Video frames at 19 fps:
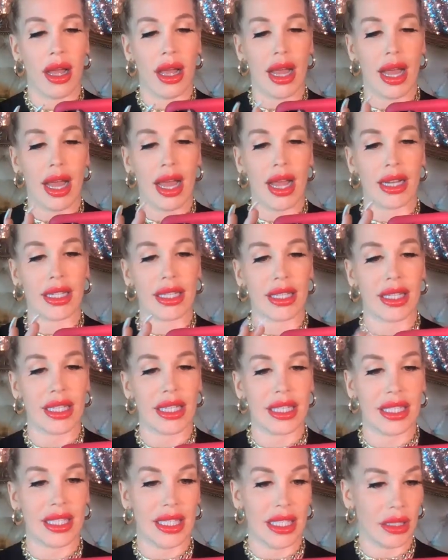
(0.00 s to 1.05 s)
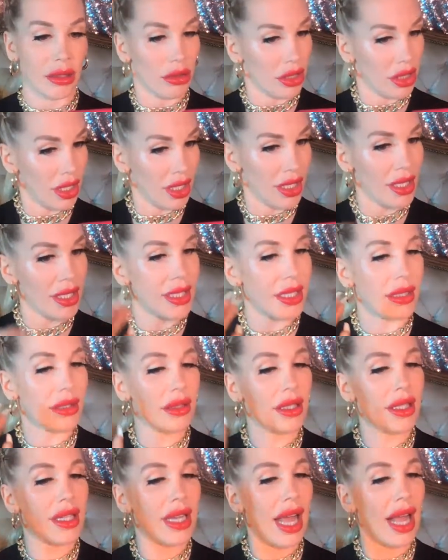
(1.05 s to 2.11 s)
And
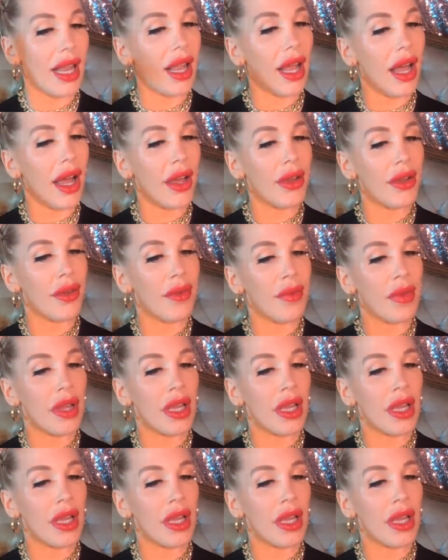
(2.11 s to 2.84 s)
Dilton, hello.